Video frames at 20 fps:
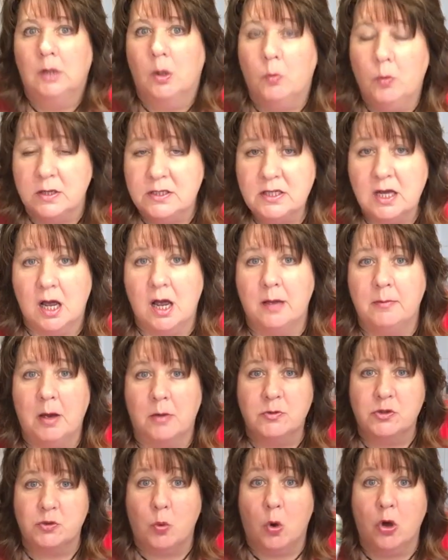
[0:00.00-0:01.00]
One time,
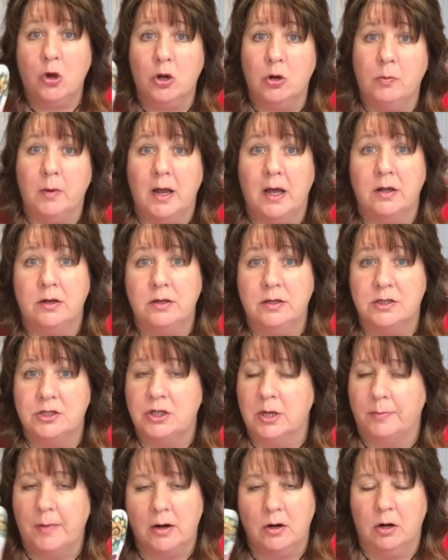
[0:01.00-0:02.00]
I was walking around the
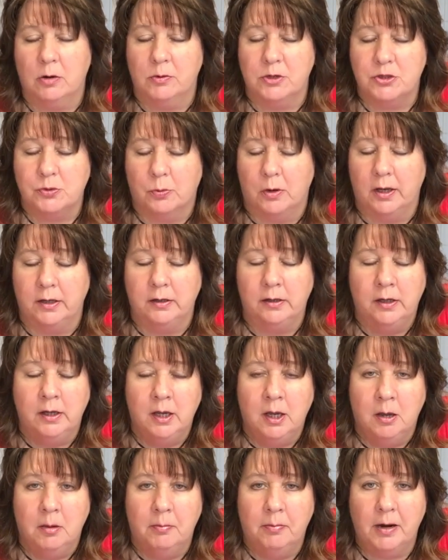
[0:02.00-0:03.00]
ship, I don't know which one,
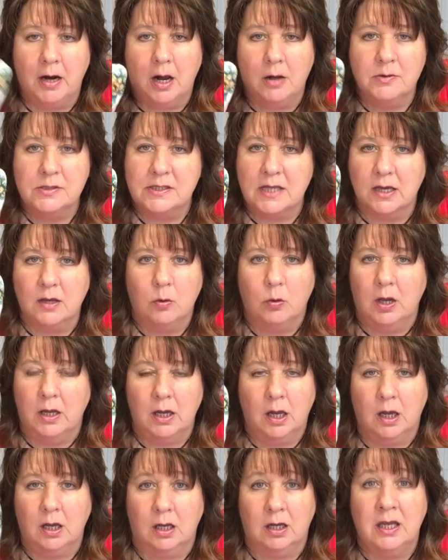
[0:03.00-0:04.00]
but I was like,
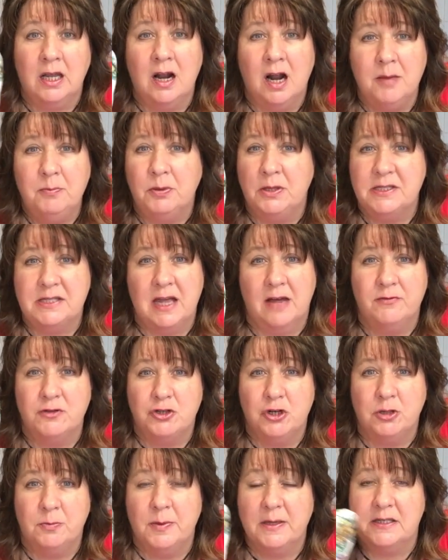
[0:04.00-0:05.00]
can I please have a
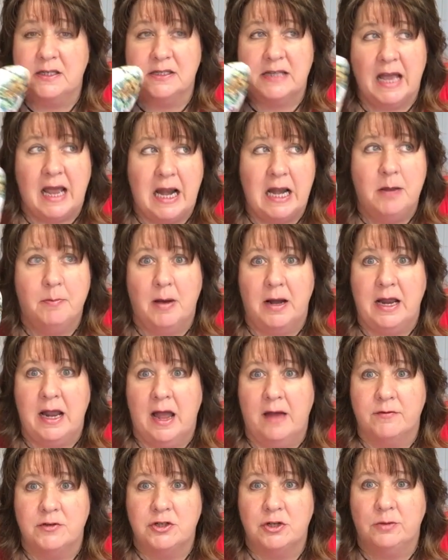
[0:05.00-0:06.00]
toothpick? Does anybody
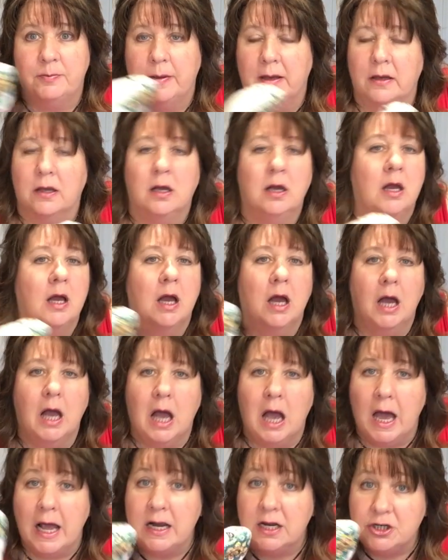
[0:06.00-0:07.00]
have a toothpick?
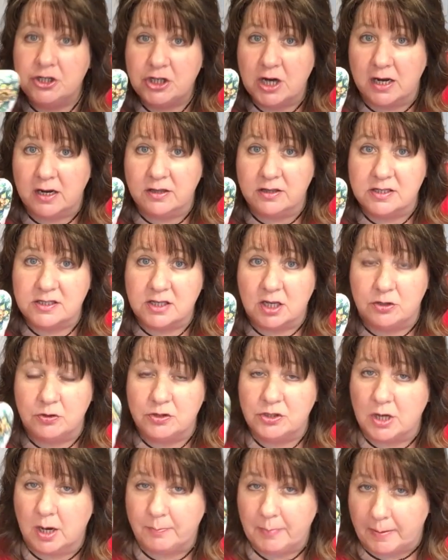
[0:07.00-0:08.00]
I didn't check in the
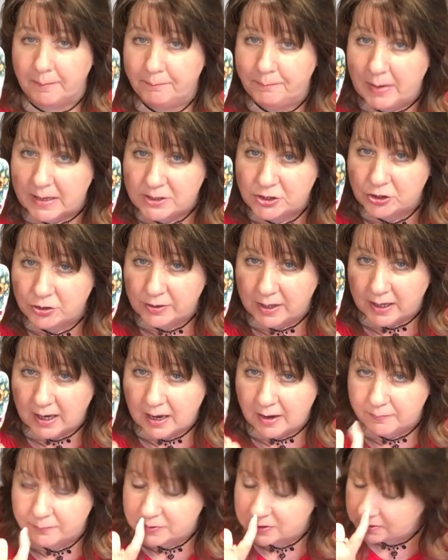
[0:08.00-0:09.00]
sundry shop. I bet you they
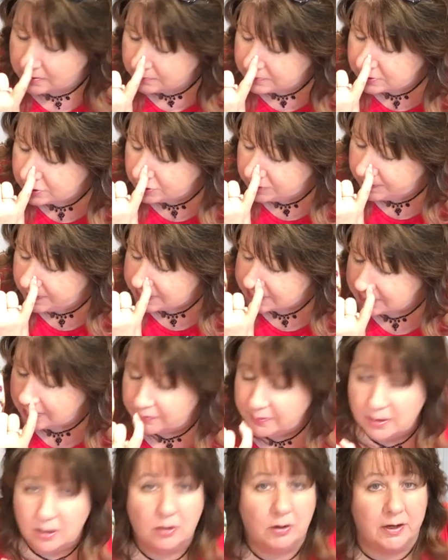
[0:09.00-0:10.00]
have toothpicks
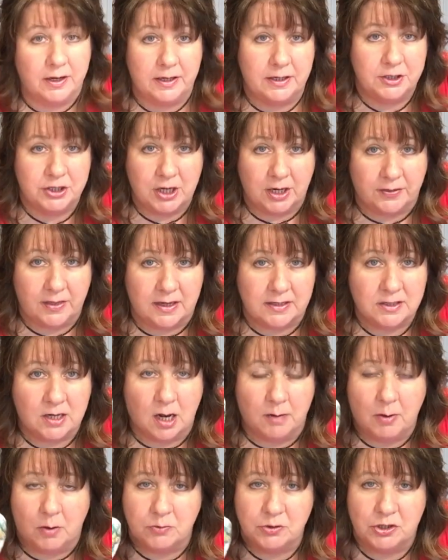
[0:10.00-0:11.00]
in there, or I didn't check that
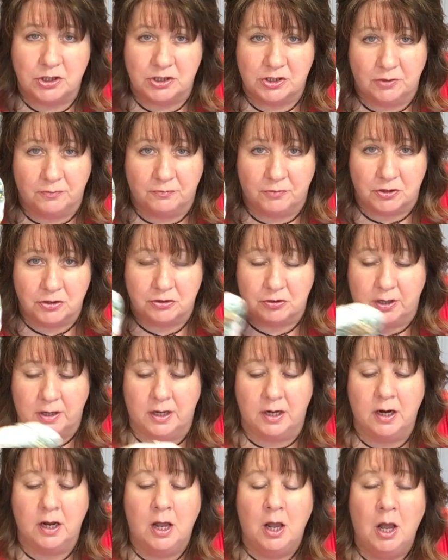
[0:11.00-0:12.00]
time. I was just so
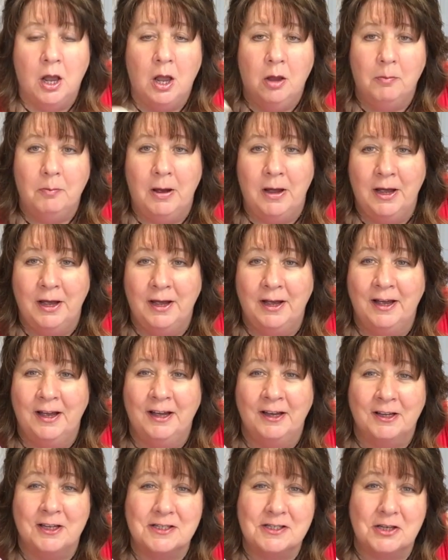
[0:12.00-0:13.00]
frustrated.
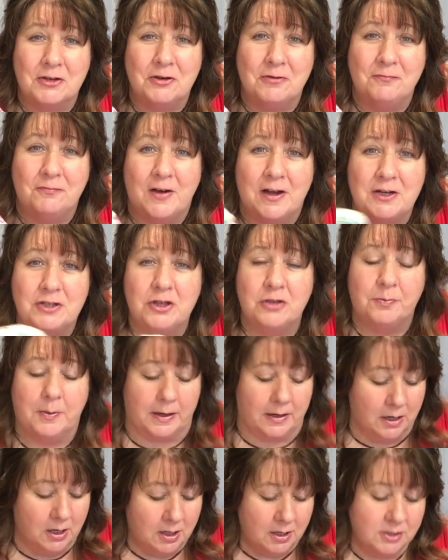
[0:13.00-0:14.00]
Because I couldn't find a
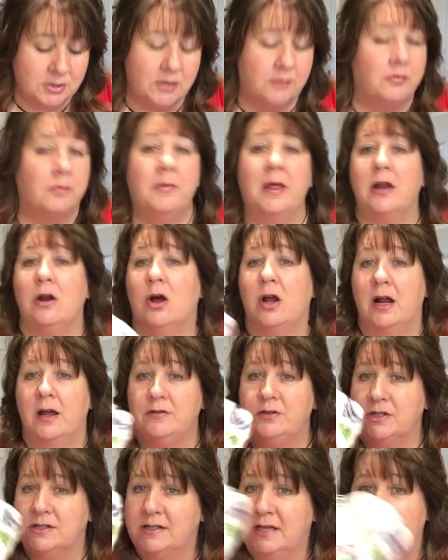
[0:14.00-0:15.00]
toothpick. So from then on,
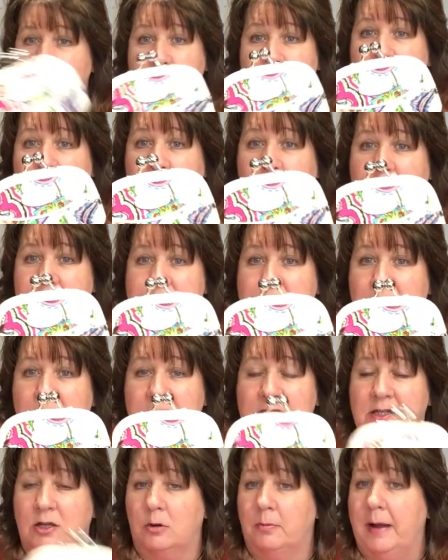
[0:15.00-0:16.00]
I just keep toothpicks in
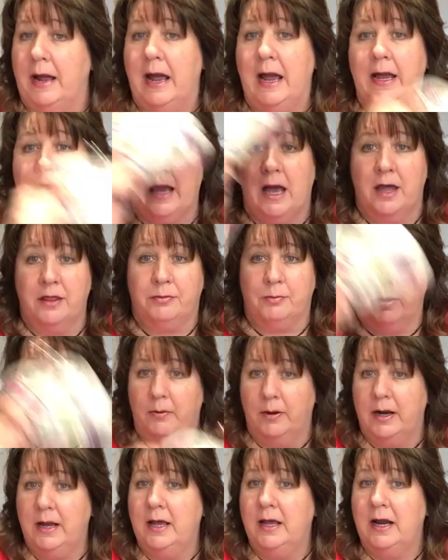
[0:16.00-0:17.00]
this little bag. I
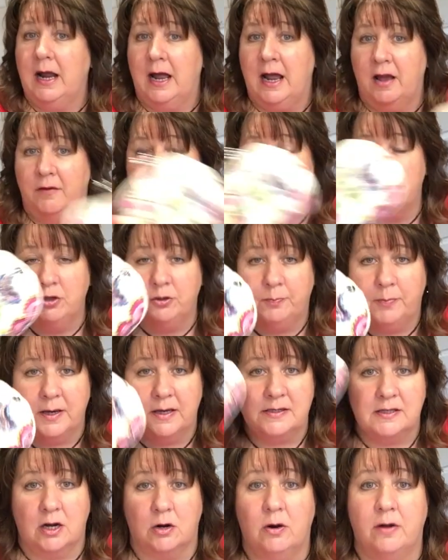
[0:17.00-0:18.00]
throw it in. I have
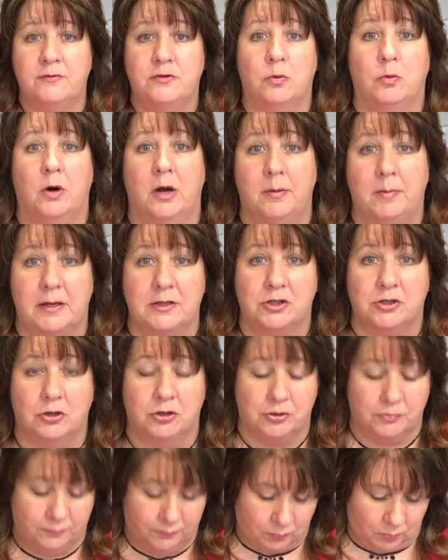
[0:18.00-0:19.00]
toothpicks. I don't have to worry about
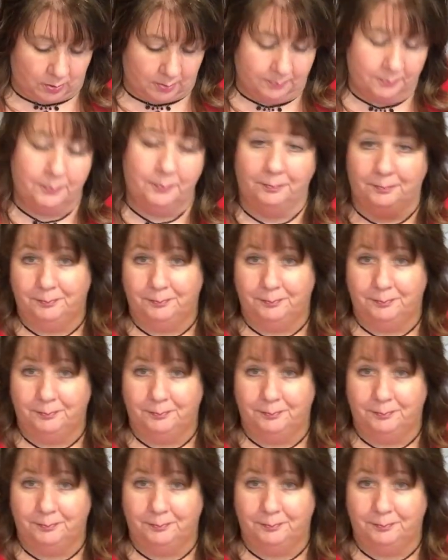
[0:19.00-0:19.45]
searching for them.